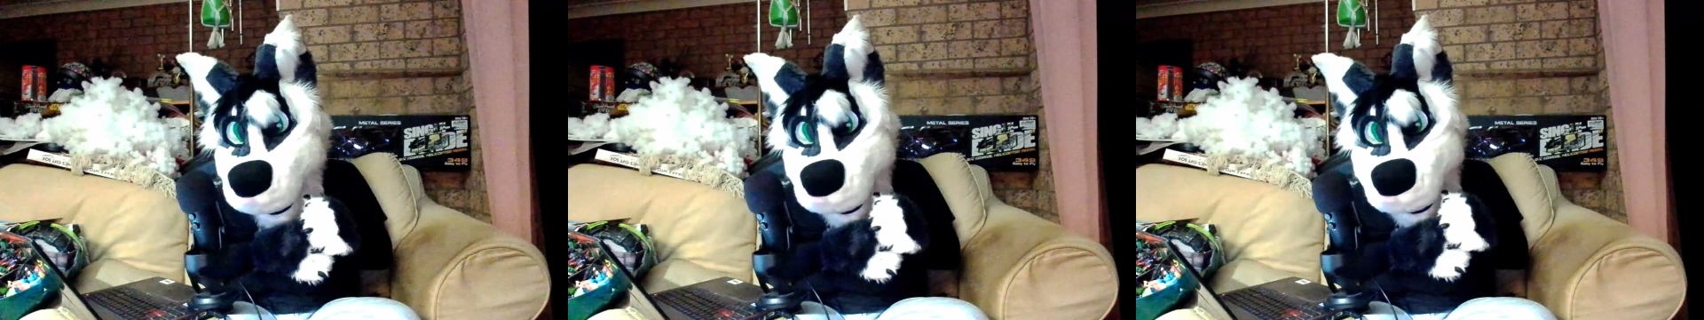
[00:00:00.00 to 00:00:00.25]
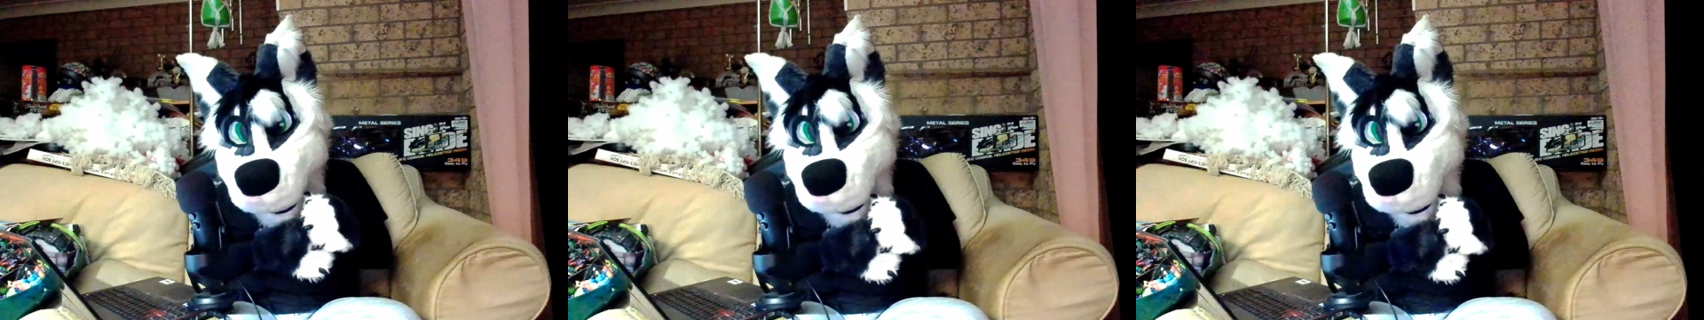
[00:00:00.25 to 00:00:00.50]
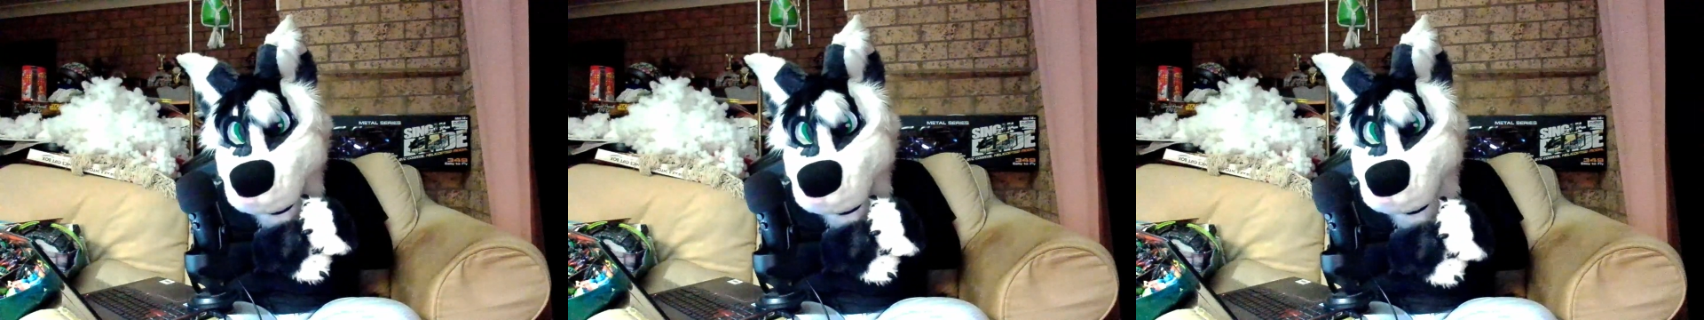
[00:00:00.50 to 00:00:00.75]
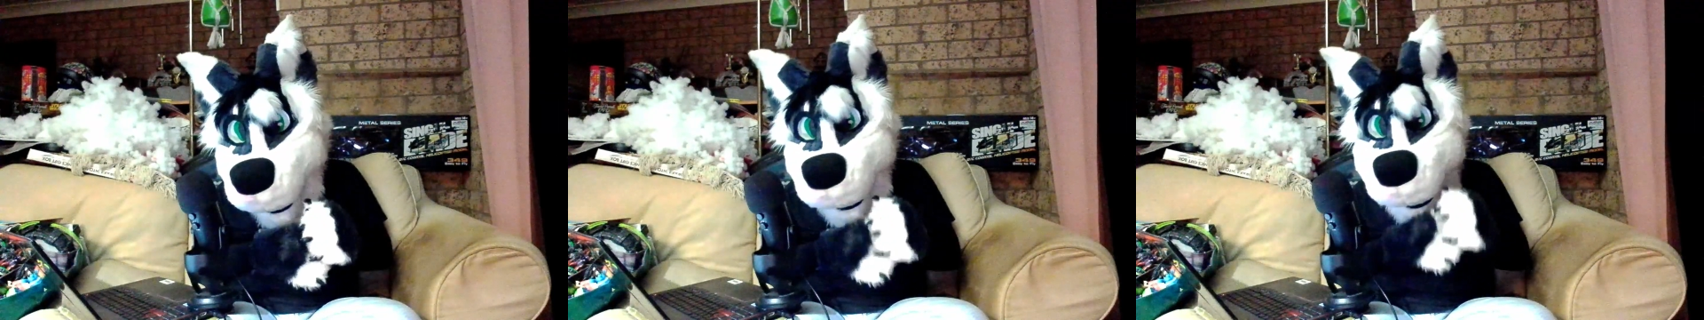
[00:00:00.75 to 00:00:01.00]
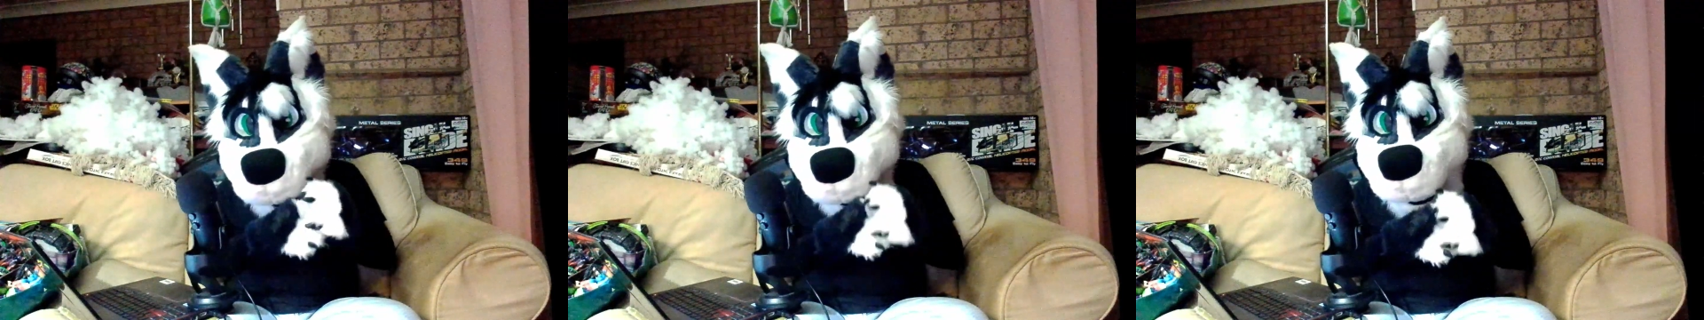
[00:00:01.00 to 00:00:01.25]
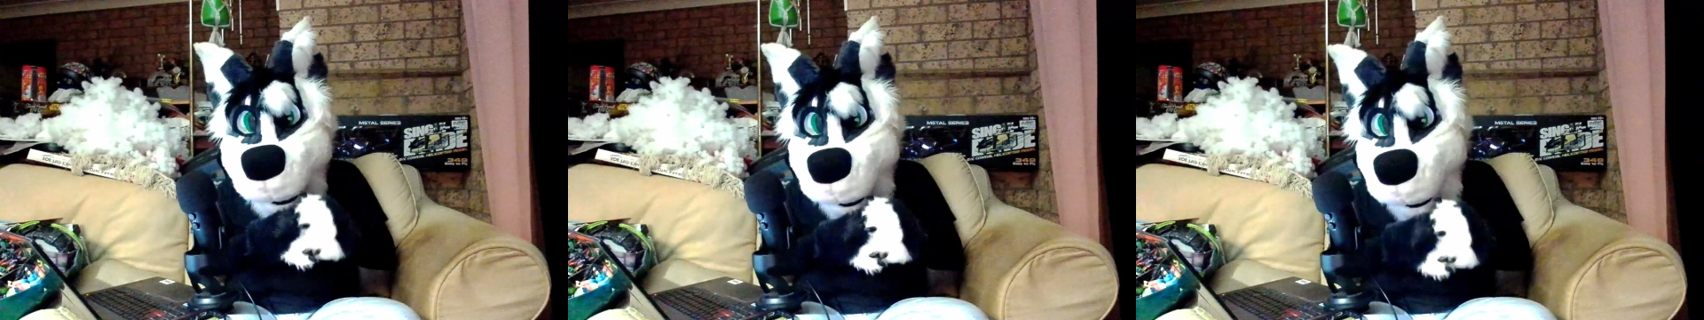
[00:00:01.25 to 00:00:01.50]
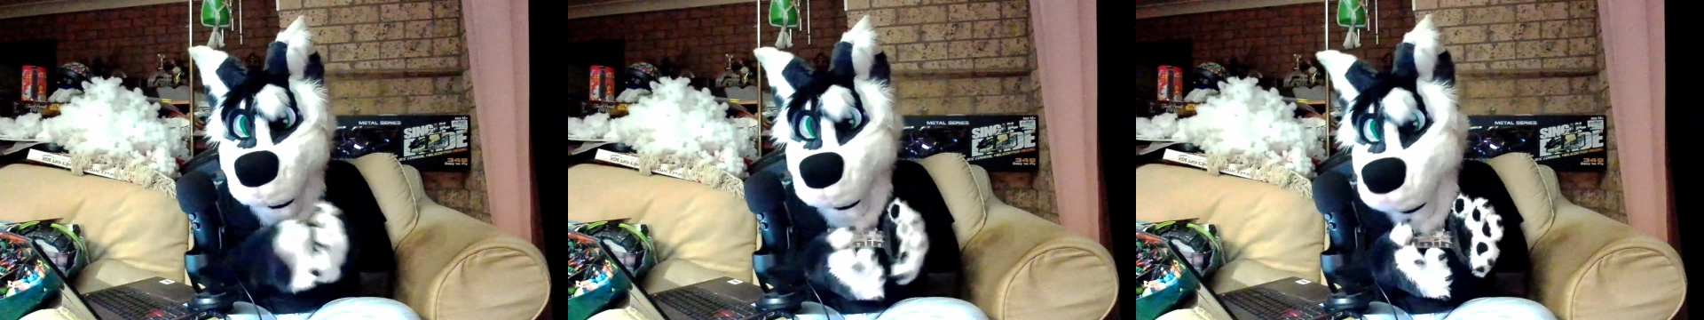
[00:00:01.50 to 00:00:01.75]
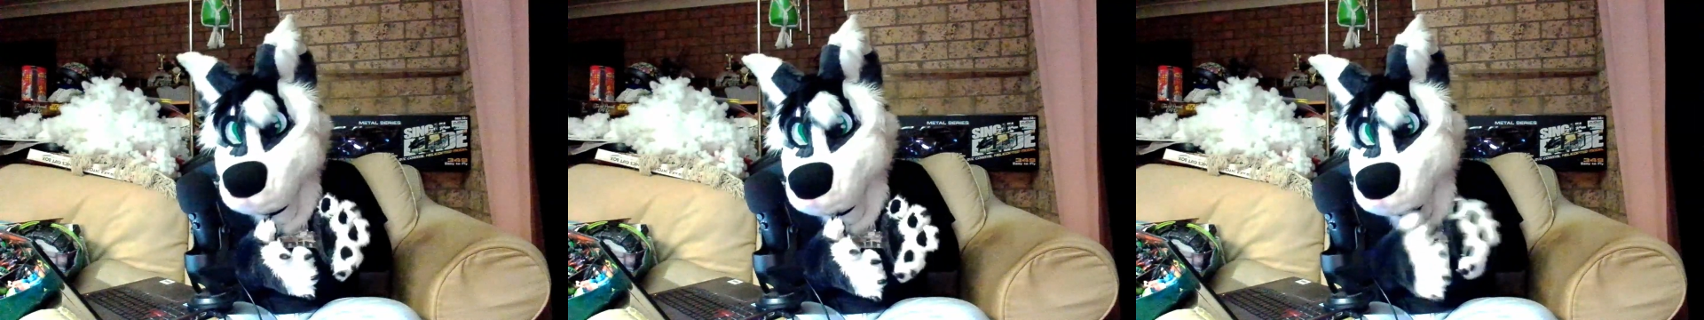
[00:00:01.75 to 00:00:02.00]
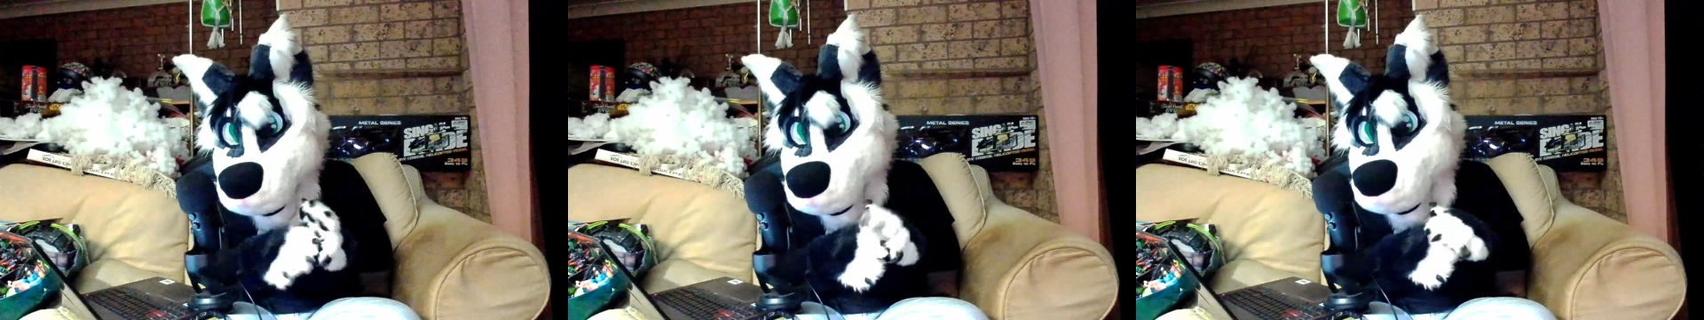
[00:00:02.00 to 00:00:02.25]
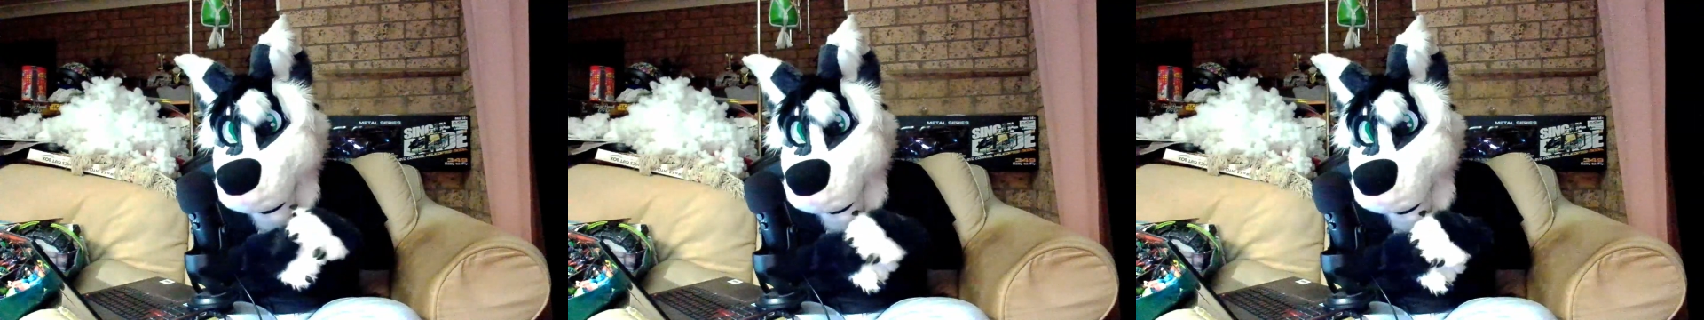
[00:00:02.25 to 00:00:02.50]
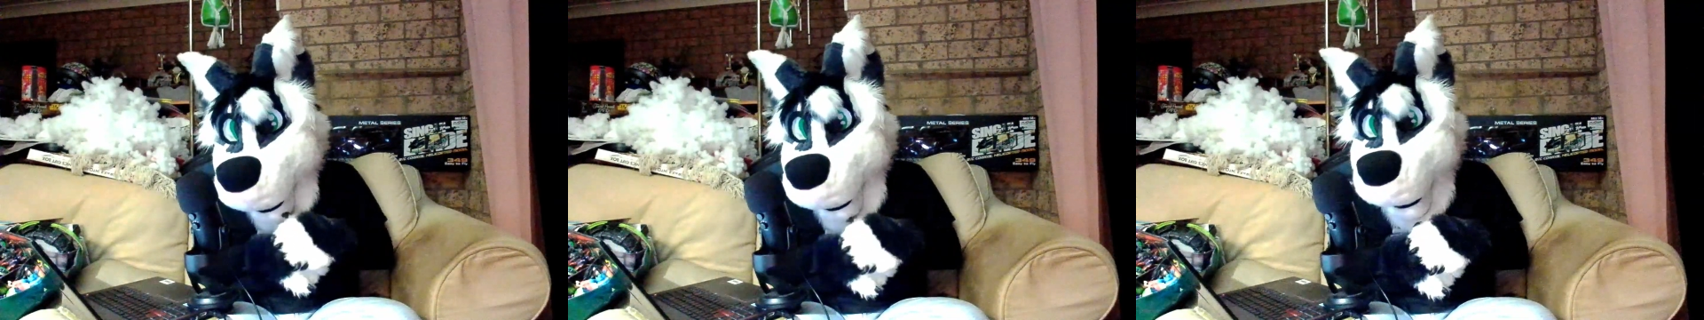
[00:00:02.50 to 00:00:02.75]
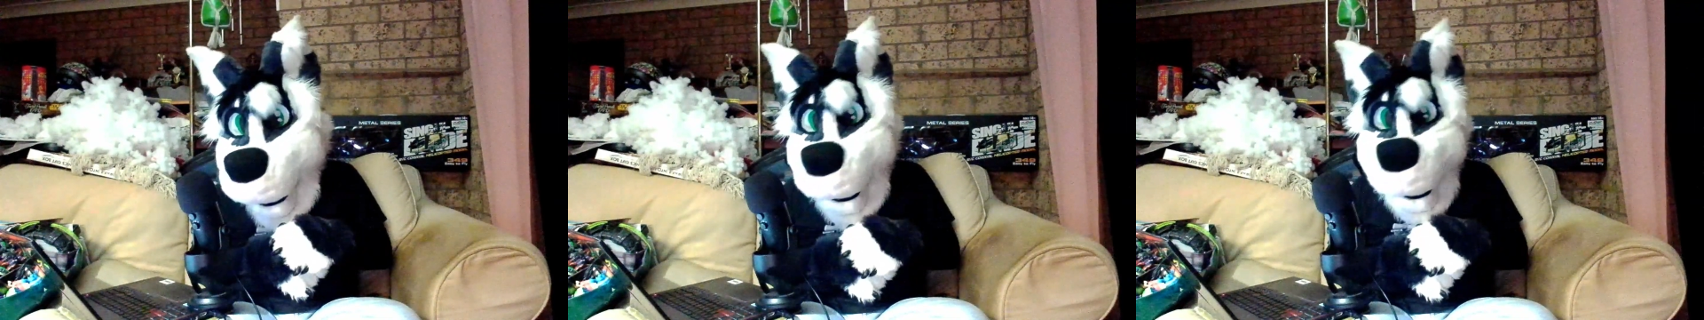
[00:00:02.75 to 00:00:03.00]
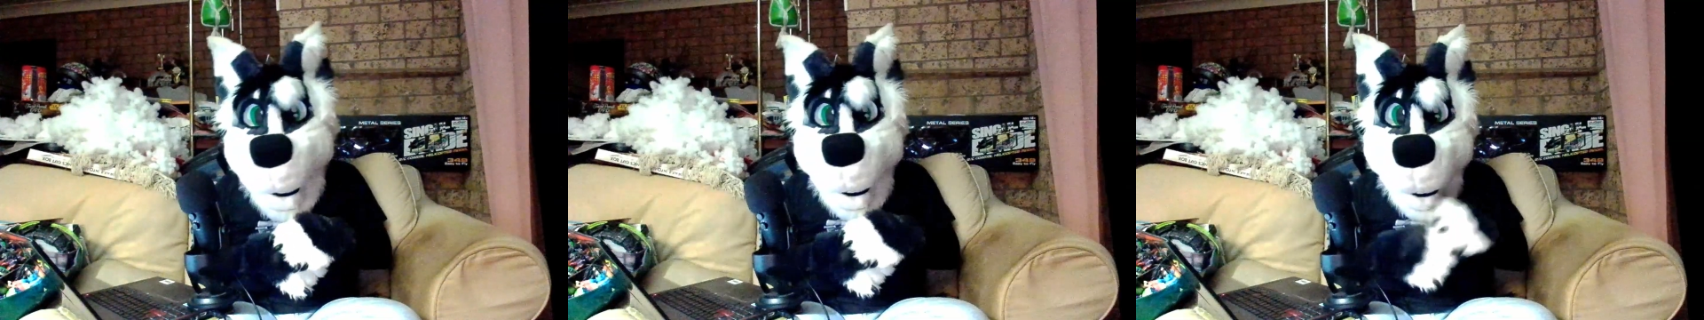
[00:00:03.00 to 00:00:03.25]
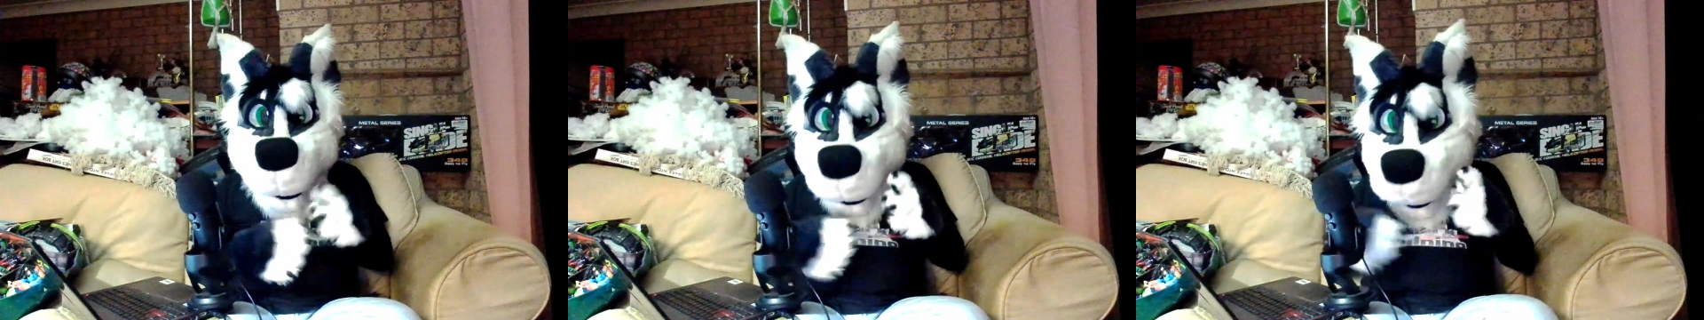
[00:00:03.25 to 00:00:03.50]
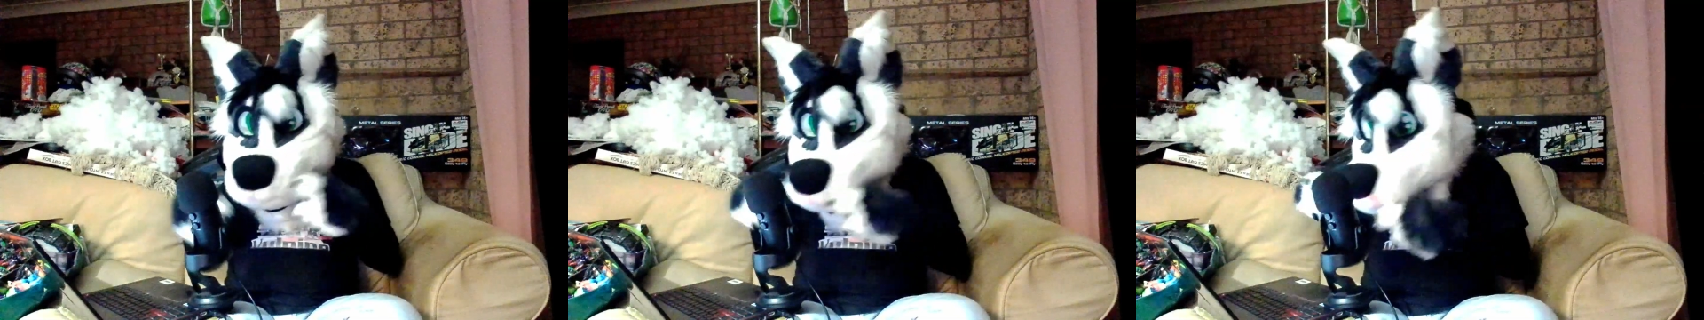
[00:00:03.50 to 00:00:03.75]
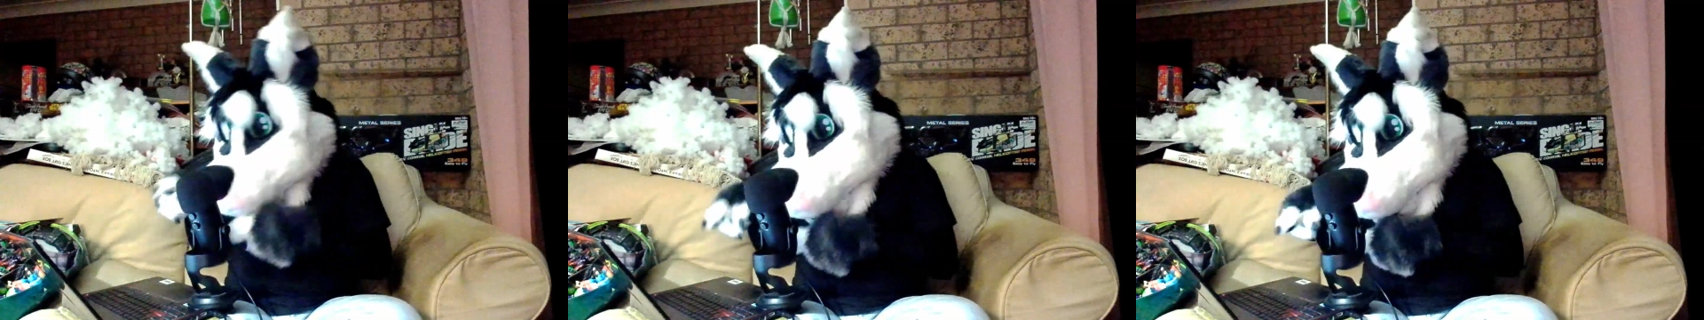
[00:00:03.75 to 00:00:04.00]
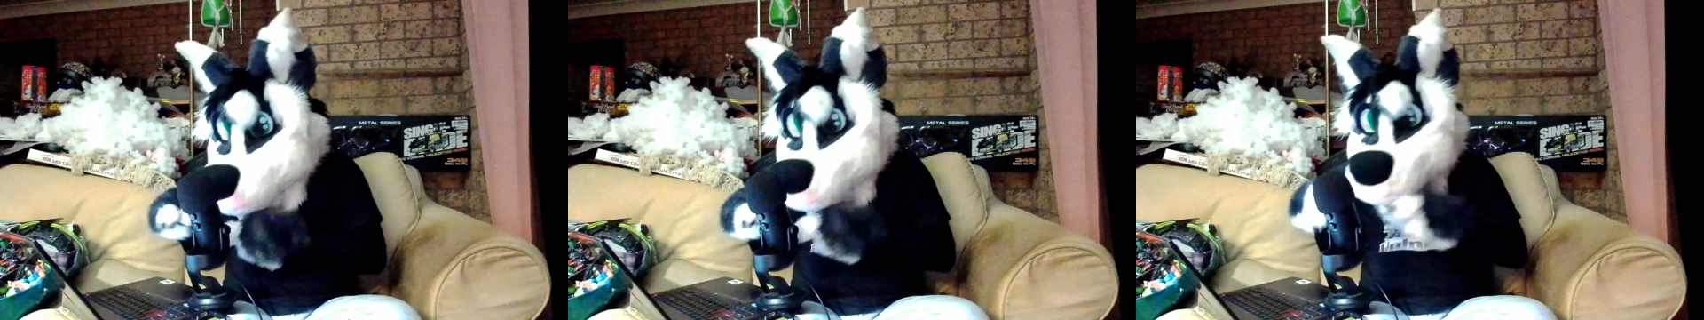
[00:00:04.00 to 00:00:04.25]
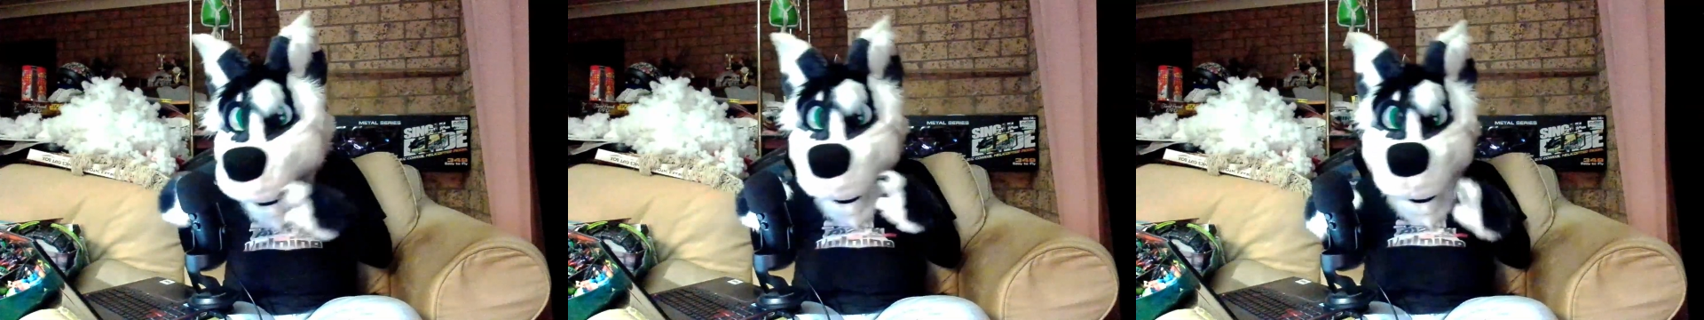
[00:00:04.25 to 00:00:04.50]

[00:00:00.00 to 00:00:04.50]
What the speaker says: Nobody's mouth can be seen.